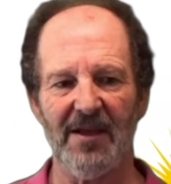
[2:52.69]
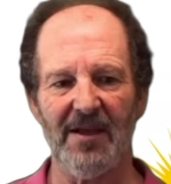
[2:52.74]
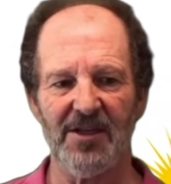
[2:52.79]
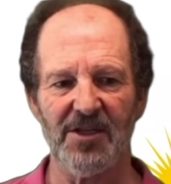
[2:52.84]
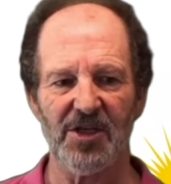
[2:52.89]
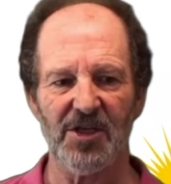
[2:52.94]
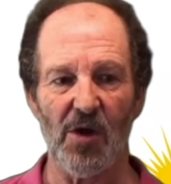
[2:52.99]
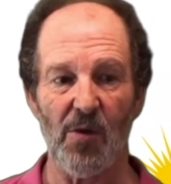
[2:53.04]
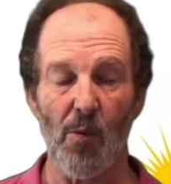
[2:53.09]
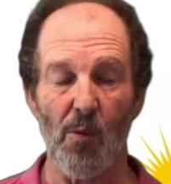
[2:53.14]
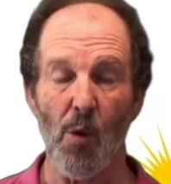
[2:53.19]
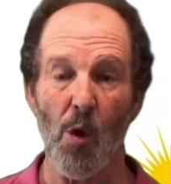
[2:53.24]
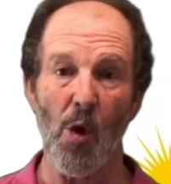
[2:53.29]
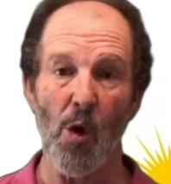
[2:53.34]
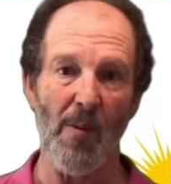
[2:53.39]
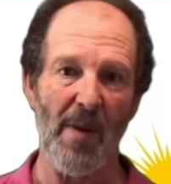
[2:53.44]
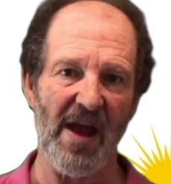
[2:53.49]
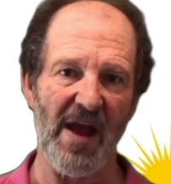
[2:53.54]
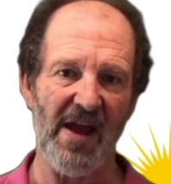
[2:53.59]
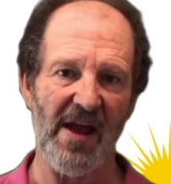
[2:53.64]
So
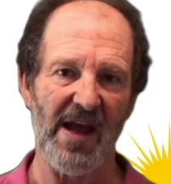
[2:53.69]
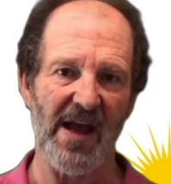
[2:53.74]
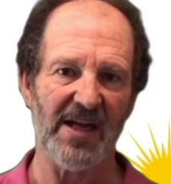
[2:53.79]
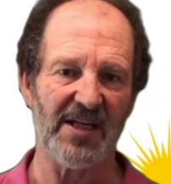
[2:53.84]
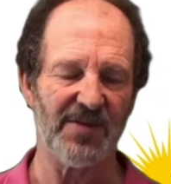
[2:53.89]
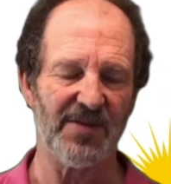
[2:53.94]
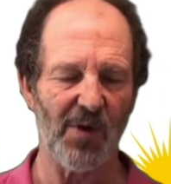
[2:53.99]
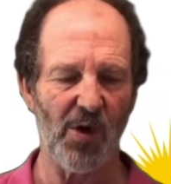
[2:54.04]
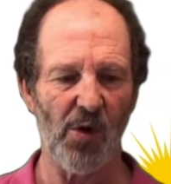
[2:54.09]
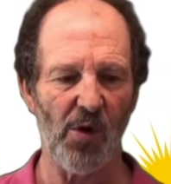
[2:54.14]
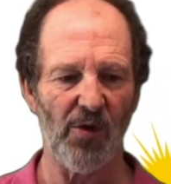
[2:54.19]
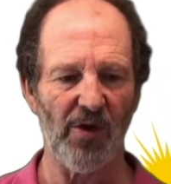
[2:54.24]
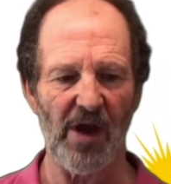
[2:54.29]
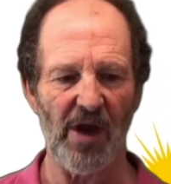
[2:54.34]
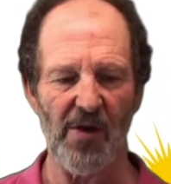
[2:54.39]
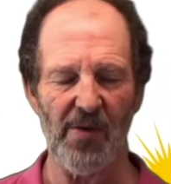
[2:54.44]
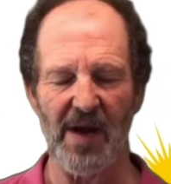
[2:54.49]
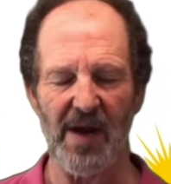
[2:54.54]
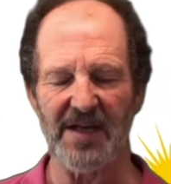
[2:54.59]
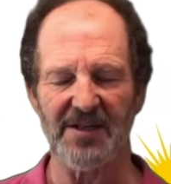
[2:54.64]
warm air, as we all
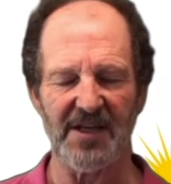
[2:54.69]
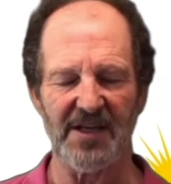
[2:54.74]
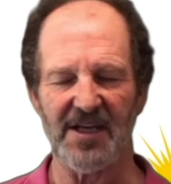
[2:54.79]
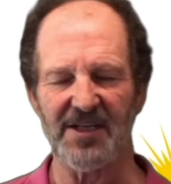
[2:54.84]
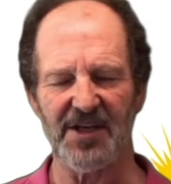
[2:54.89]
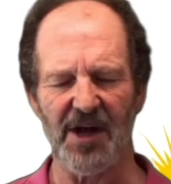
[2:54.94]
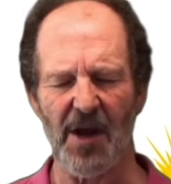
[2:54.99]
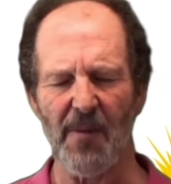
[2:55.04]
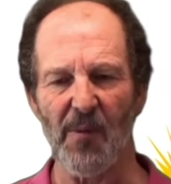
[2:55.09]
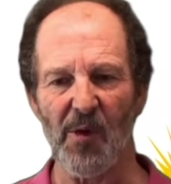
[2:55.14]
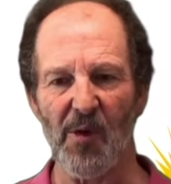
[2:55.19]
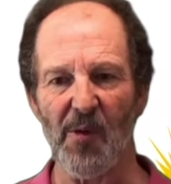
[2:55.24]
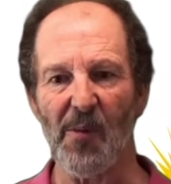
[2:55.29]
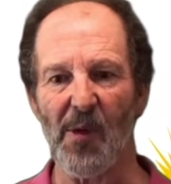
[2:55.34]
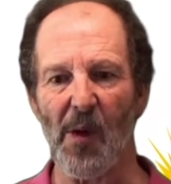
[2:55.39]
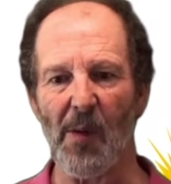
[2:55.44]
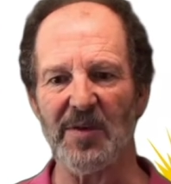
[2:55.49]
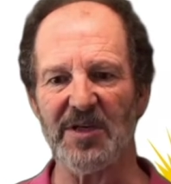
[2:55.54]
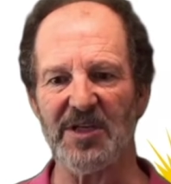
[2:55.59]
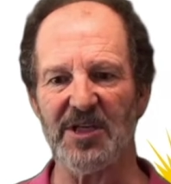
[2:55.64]
know, has a number of
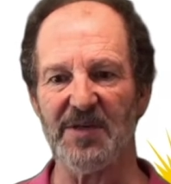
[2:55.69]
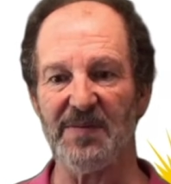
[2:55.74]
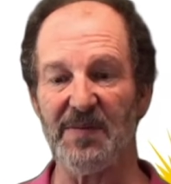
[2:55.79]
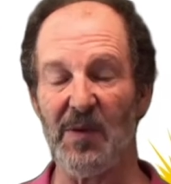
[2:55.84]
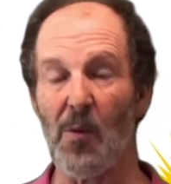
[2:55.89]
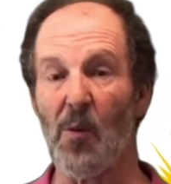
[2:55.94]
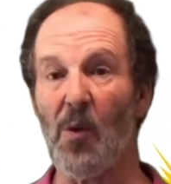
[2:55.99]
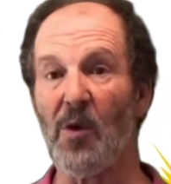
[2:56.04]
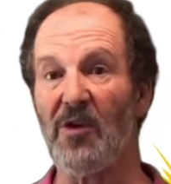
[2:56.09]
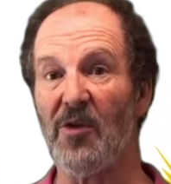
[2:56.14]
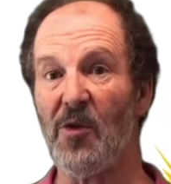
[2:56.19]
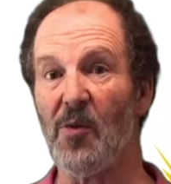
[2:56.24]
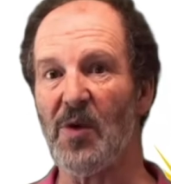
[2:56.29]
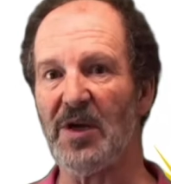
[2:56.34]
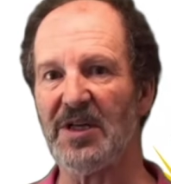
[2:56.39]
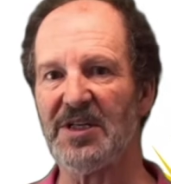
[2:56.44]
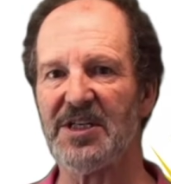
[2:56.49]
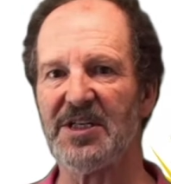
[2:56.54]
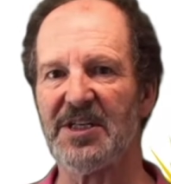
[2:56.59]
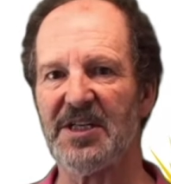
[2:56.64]
properties, but one of the
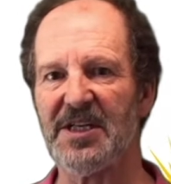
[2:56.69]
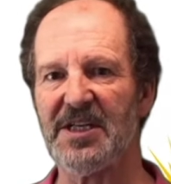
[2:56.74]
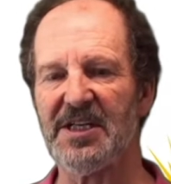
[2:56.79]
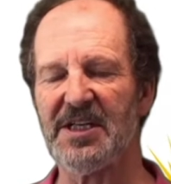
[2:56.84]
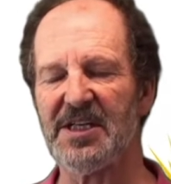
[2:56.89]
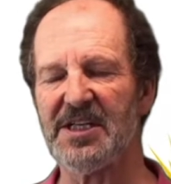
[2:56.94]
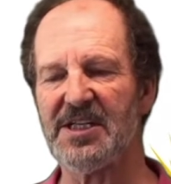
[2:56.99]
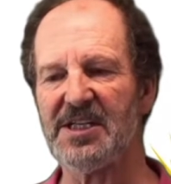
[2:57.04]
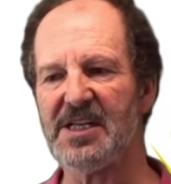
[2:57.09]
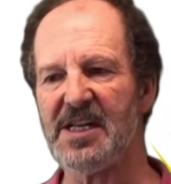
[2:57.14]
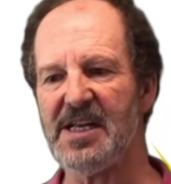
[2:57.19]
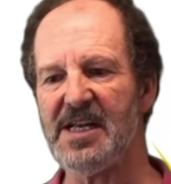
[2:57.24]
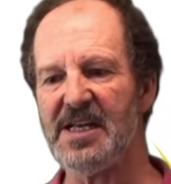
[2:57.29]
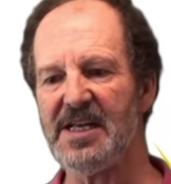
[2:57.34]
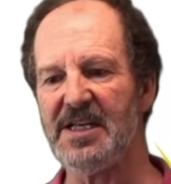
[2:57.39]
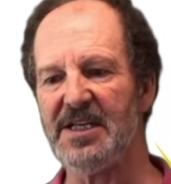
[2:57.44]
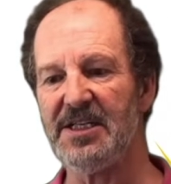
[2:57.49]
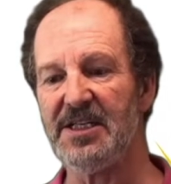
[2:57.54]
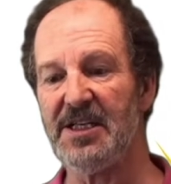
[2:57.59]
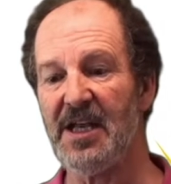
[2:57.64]
ones that it does
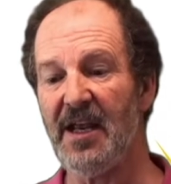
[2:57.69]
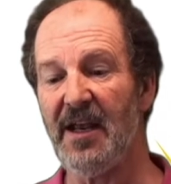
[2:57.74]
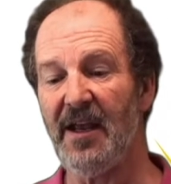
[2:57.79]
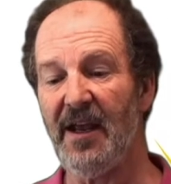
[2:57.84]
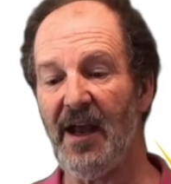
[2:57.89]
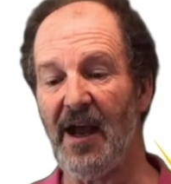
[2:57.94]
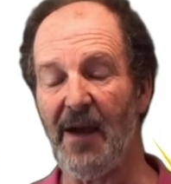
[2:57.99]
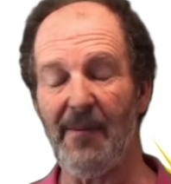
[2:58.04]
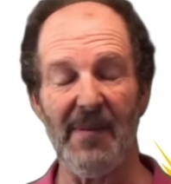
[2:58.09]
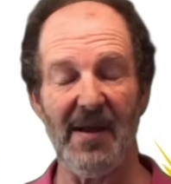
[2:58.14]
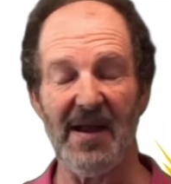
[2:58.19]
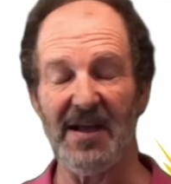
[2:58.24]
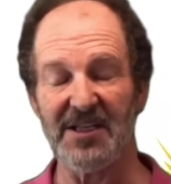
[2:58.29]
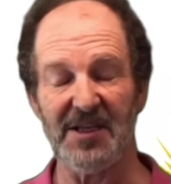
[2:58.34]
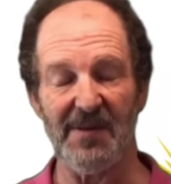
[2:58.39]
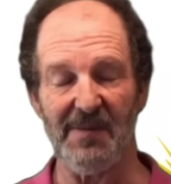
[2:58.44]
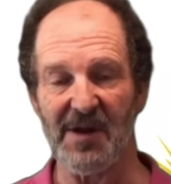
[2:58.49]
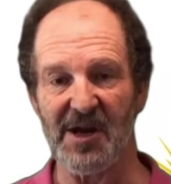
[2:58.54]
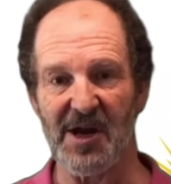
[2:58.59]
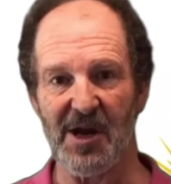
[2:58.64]
is as
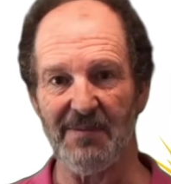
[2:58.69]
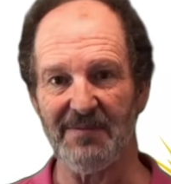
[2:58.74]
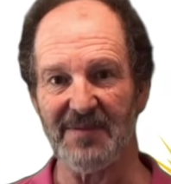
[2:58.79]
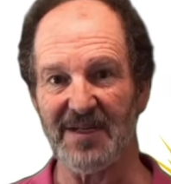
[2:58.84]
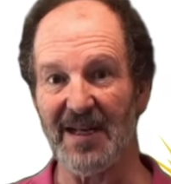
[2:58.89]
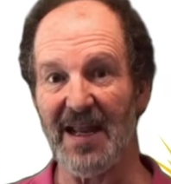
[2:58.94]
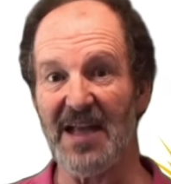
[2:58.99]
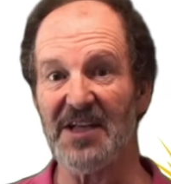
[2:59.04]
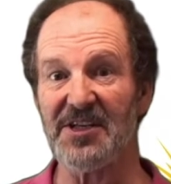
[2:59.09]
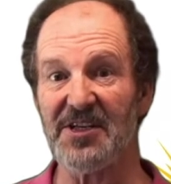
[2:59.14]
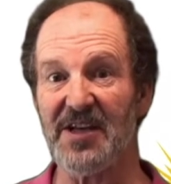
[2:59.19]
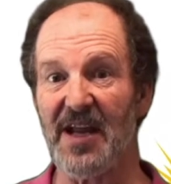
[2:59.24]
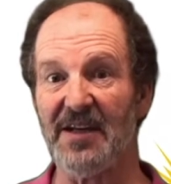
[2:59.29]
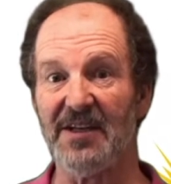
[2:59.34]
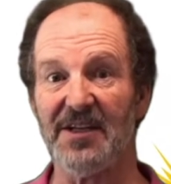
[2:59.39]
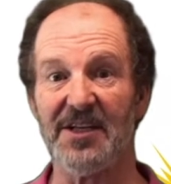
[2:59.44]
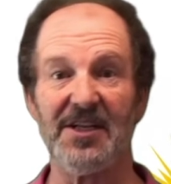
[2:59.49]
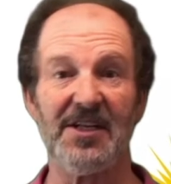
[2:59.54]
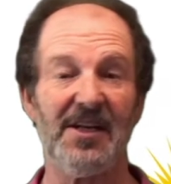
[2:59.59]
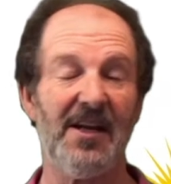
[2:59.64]
it becomes less
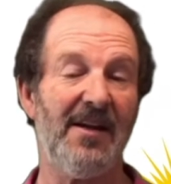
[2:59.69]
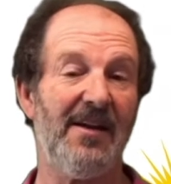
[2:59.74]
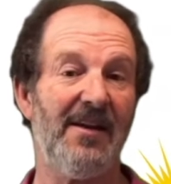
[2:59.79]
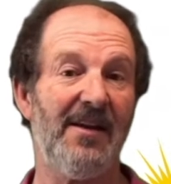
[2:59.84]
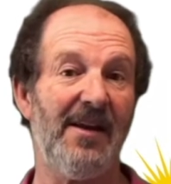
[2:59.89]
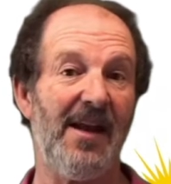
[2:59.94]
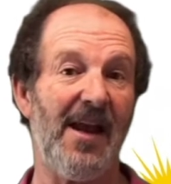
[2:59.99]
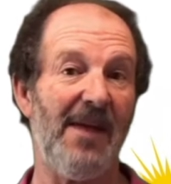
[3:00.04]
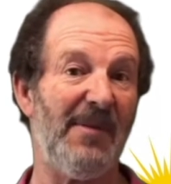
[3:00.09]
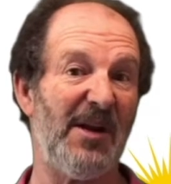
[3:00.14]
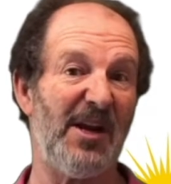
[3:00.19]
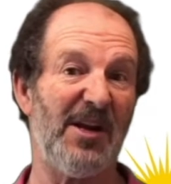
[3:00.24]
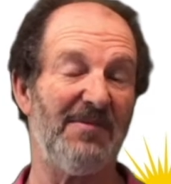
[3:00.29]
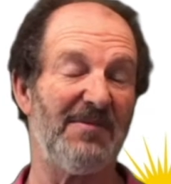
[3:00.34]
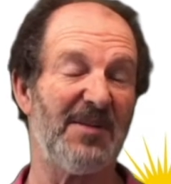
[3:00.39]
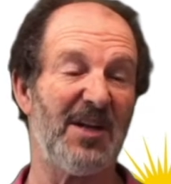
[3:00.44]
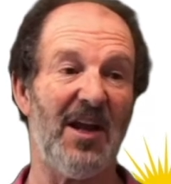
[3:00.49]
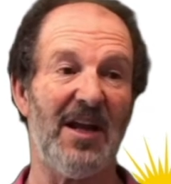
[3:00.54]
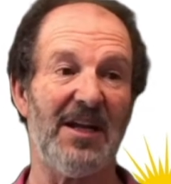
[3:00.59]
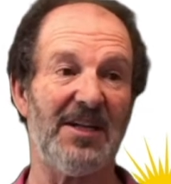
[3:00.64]
dense, it
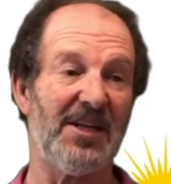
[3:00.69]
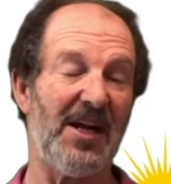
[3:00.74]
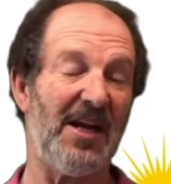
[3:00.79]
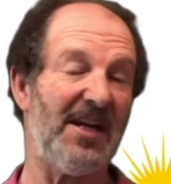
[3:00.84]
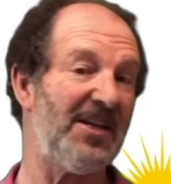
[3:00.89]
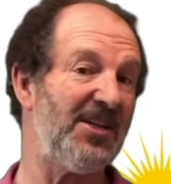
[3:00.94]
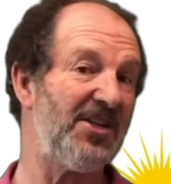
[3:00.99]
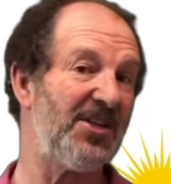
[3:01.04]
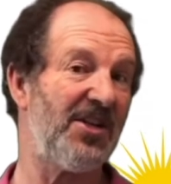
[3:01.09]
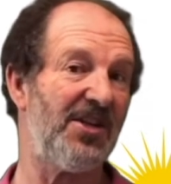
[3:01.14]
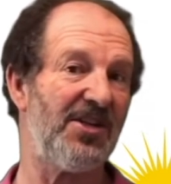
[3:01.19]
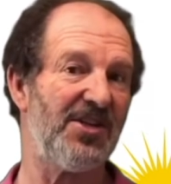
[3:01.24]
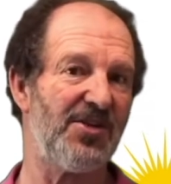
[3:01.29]
becomes lighter and it starts to